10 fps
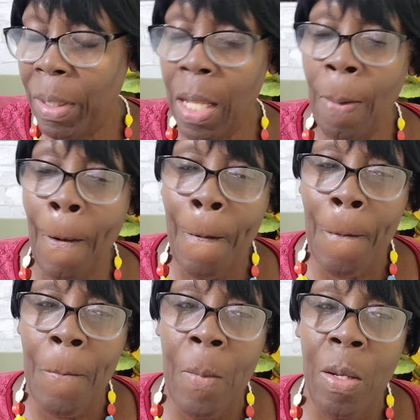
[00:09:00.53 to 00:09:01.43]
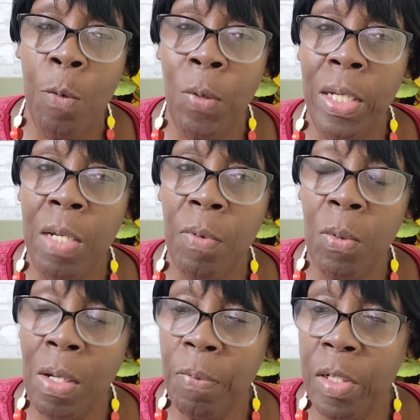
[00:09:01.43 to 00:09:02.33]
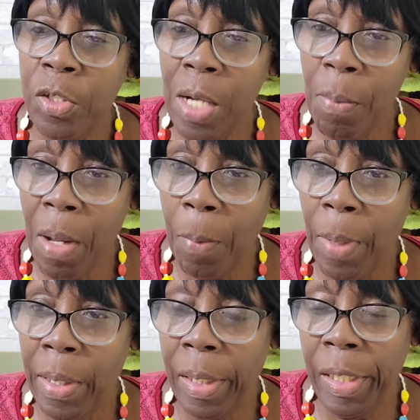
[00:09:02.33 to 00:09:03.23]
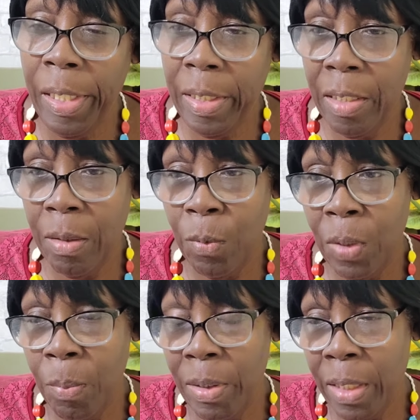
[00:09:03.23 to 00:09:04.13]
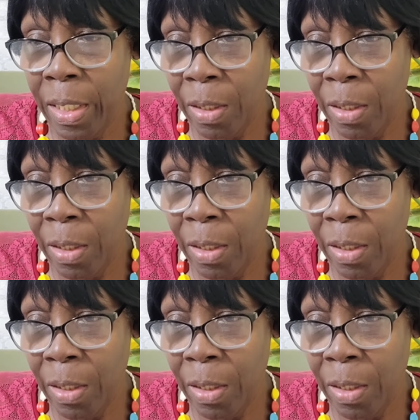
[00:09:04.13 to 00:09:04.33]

Because if we even want to draw back on the 80s with Mr.